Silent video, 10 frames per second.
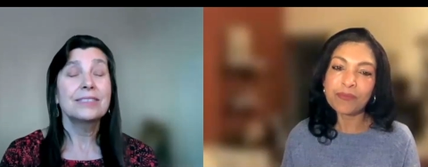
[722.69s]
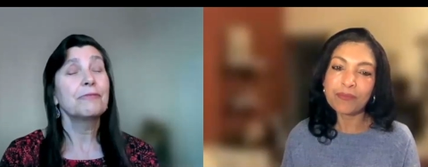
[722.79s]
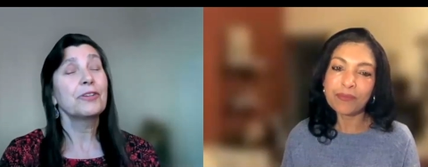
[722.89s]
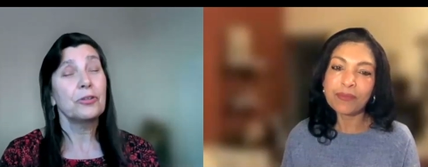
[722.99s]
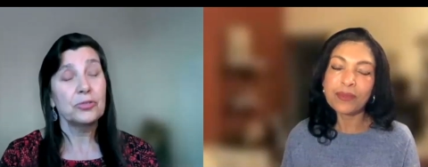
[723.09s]

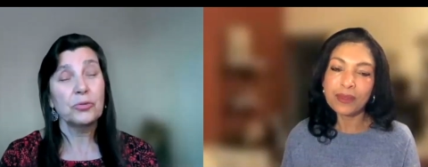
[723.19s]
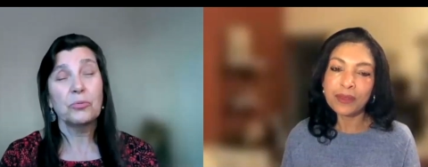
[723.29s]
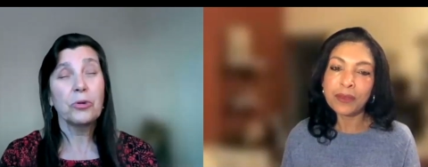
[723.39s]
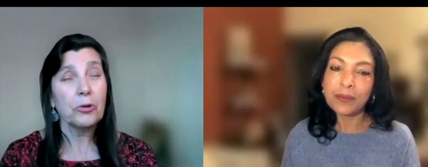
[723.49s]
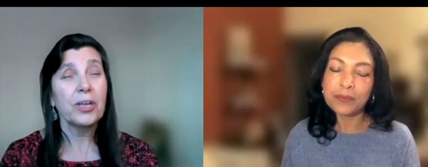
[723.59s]
Speaker 1: be
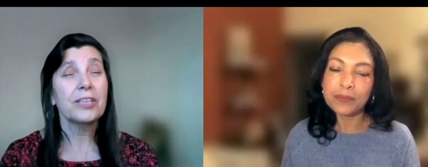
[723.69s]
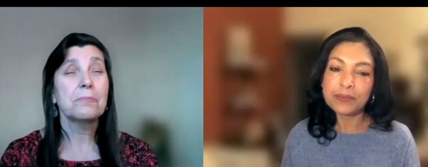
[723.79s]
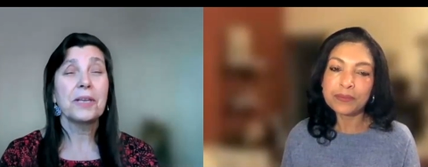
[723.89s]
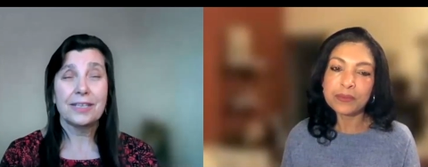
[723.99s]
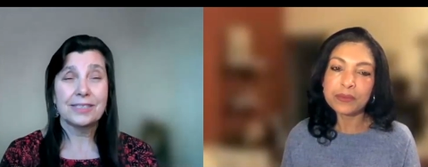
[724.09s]
difficult to work
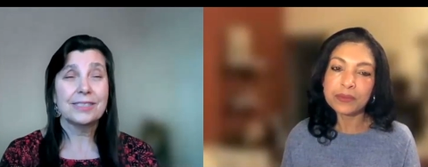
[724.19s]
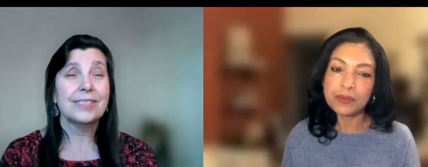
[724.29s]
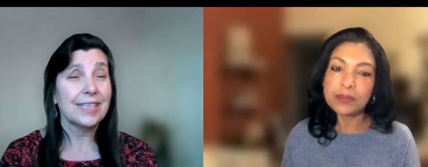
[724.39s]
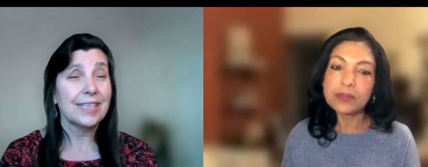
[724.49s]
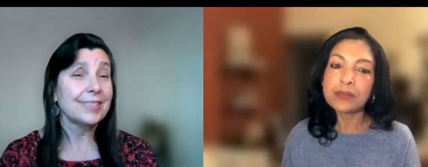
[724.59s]
with
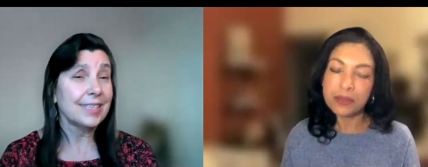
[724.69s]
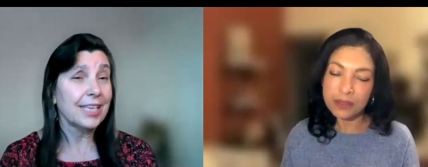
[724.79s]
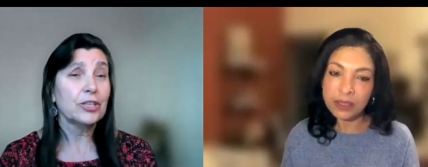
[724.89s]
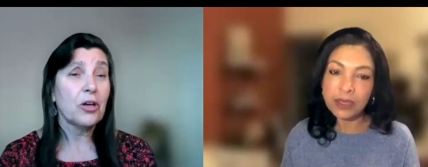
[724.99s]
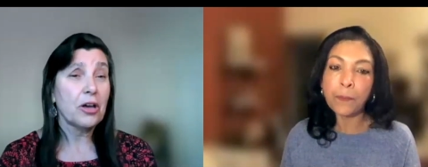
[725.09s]
because this is
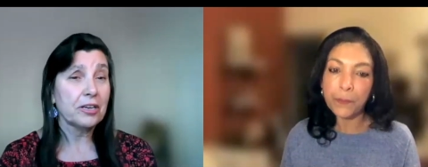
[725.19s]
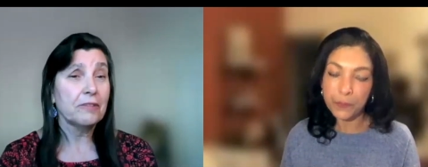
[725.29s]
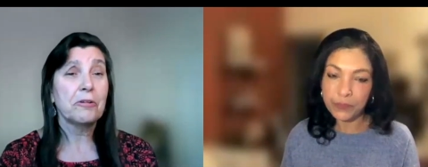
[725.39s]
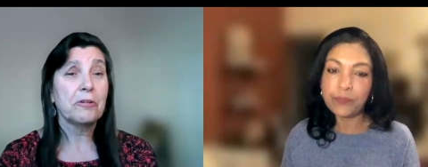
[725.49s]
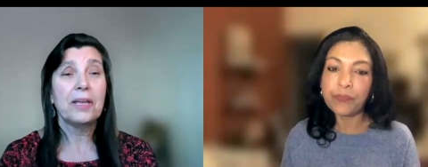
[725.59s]
asking yeah. a
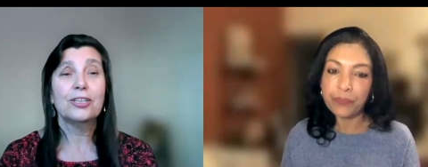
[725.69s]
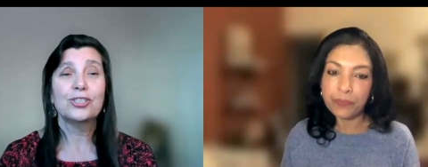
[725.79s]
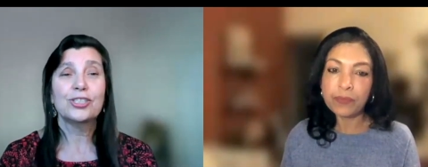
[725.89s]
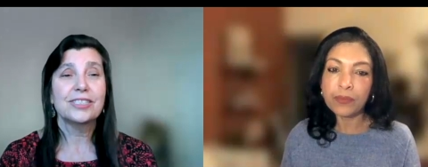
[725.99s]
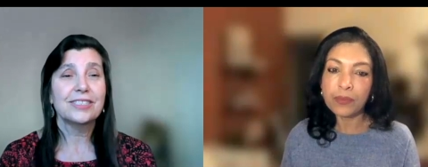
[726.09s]
lot of our
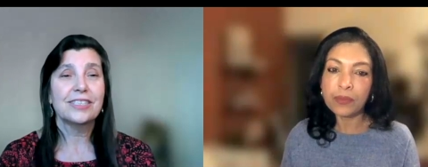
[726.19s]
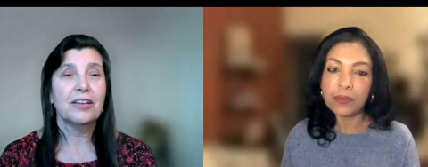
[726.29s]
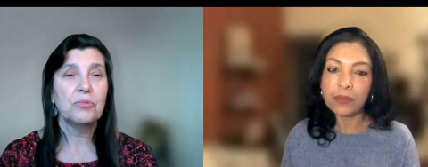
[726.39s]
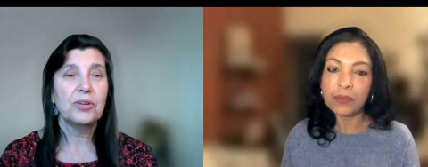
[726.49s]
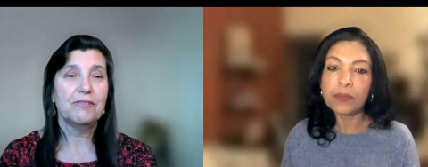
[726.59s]

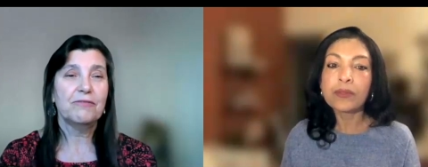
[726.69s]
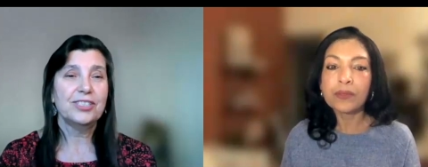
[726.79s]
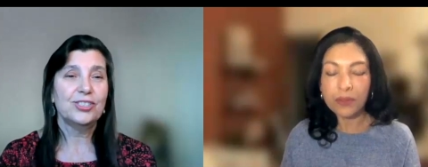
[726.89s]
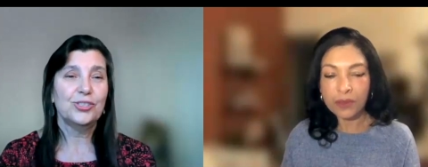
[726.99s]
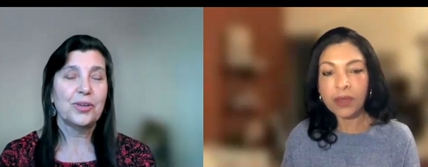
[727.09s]
patients. Uh, what
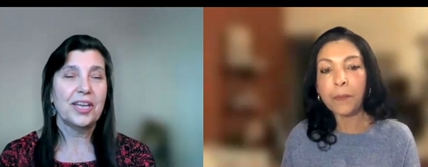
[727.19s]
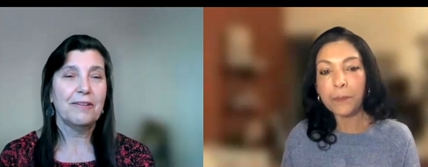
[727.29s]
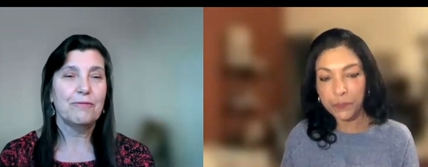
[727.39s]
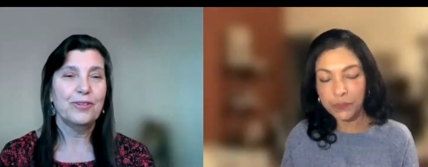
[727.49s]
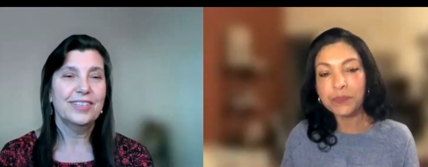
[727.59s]
advice yeah. do
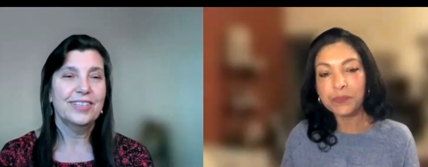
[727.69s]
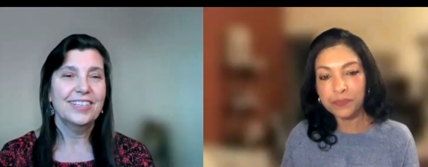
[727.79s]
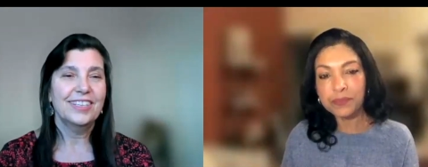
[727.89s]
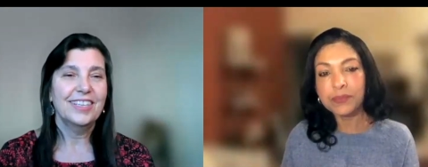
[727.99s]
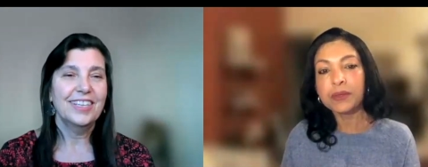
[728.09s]
you have?
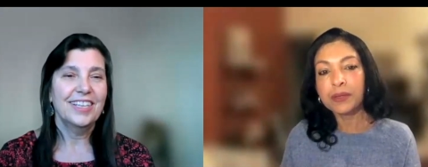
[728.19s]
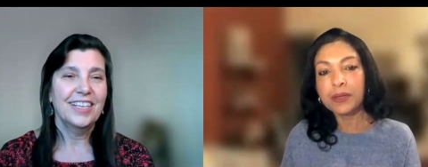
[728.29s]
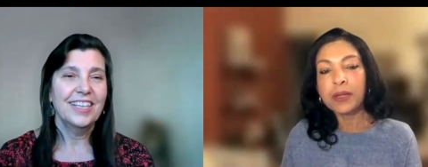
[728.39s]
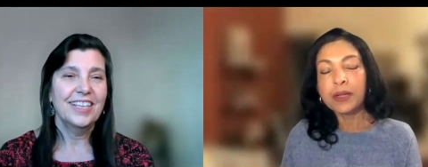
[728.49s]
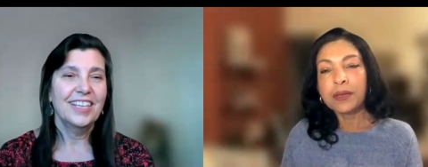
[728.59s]

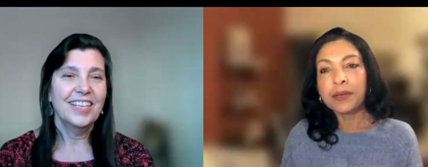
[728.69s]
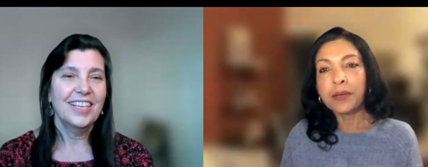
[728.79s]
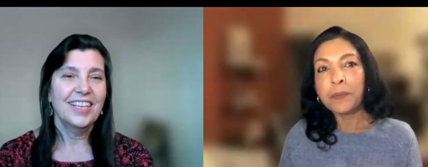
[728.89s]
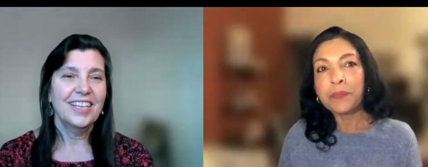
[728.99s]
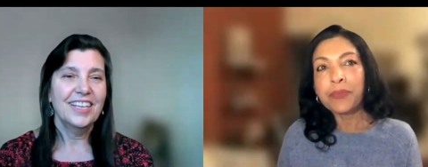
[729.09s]

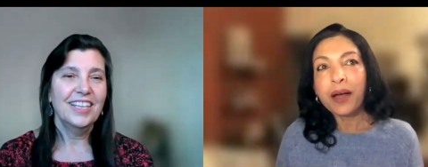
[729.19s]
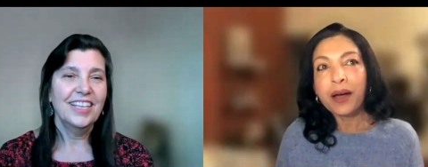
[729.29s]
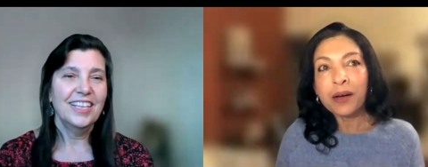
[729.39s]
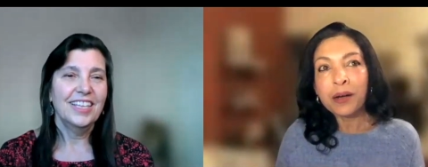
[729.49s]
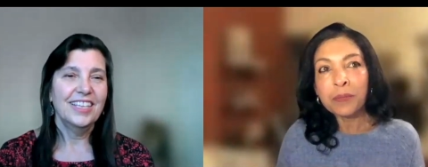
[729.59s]
Speaker 2: Yeah,
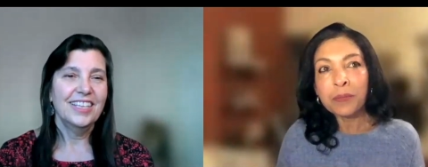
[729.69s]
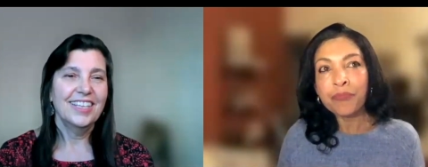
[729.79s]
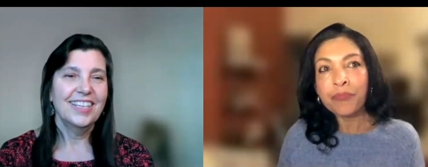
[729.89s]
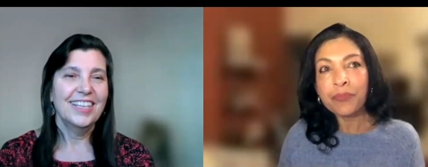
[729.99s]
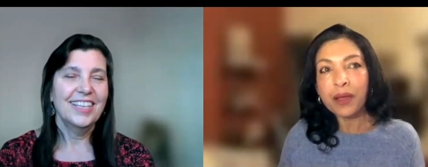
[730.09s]

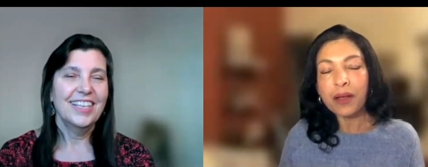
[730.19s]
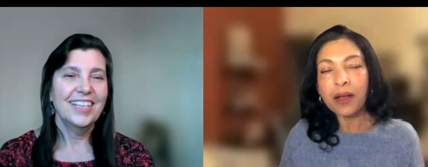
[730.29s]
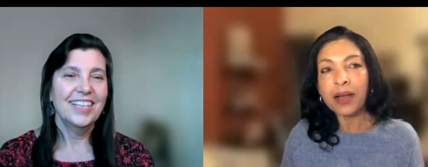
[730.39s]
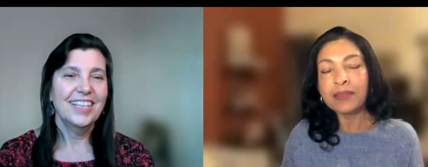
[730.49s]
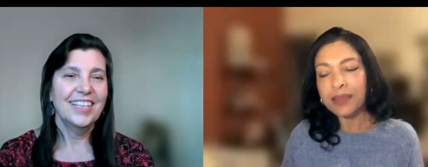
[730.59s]
um,
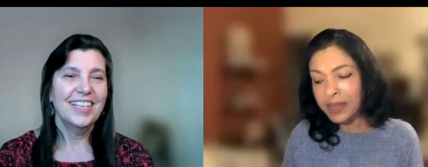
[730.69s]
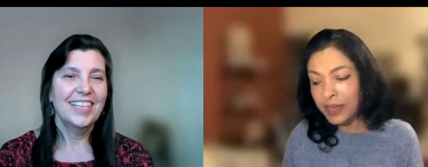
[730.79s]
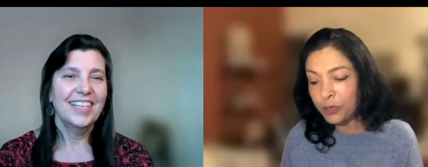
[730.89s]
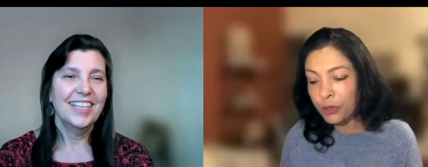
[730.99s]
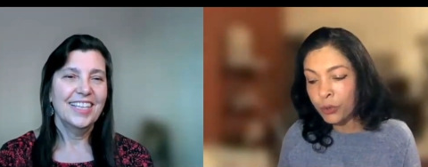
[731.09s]
I
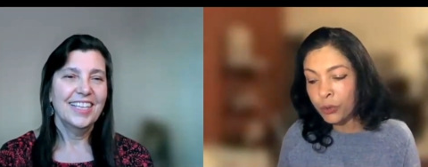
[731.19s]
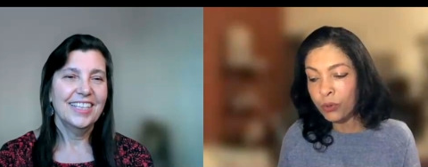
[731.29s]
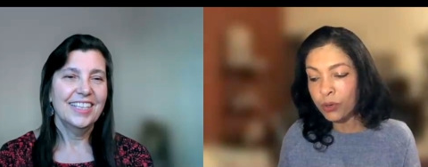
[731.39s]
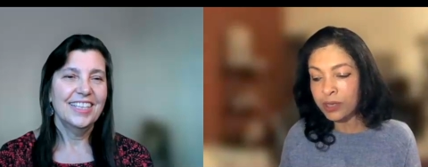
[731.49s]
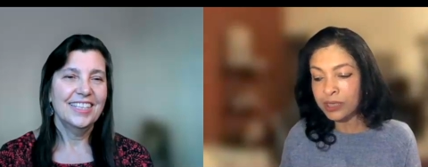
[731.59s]
think, you
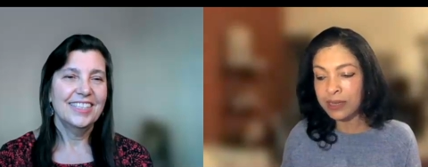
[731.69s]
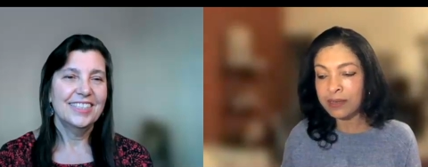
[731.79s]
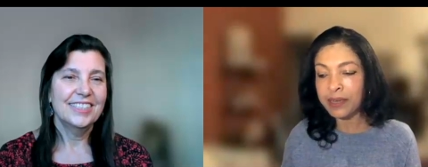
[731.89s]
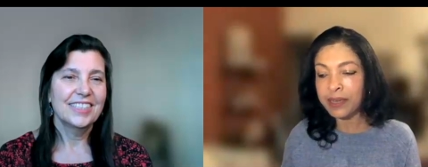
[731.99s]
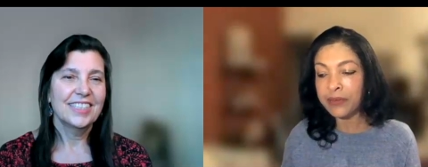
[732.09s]
know,
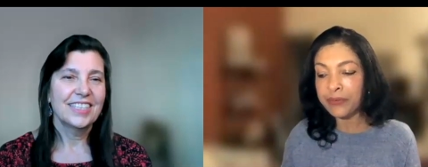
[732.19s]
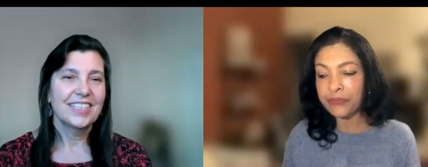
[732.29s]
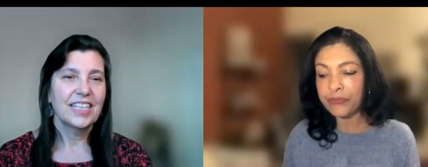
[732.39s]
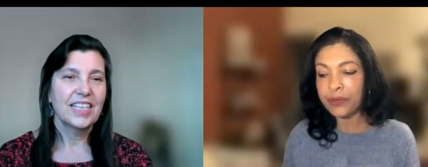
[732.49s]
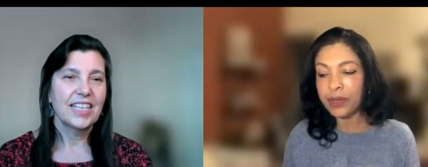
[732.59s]
Aliana, if
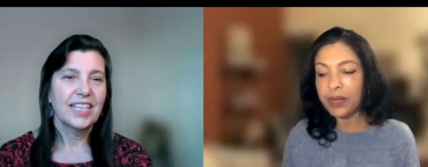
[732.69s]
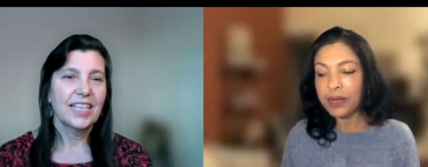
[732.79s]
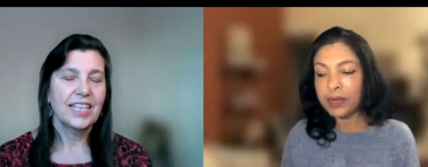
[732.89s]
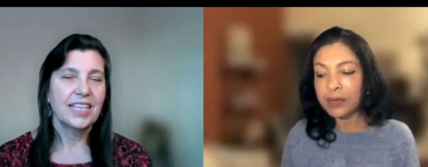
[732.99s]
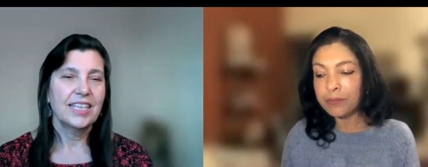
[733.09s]

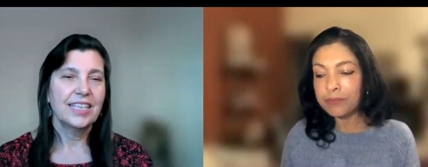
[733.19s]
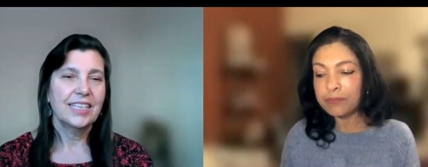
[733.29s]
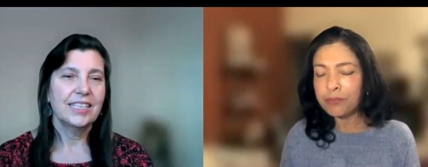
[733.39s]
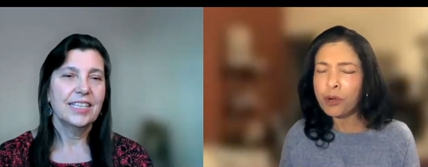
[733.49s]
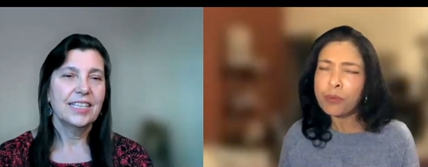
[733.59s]
uh,
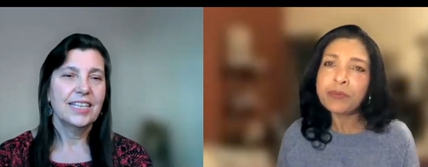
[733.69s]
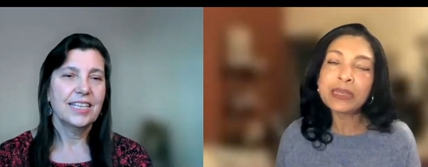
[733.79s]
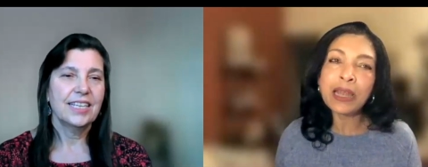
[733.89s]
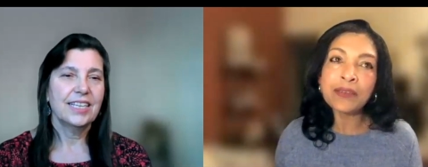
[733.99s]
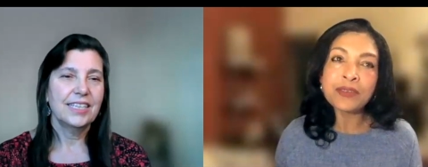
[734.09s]

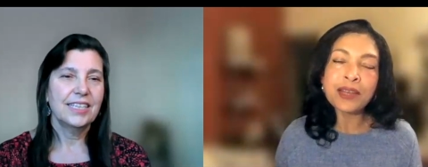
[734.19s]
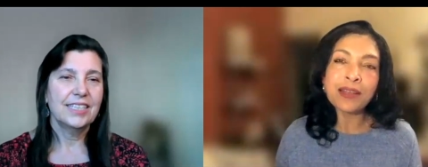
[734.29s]
probably lifestyle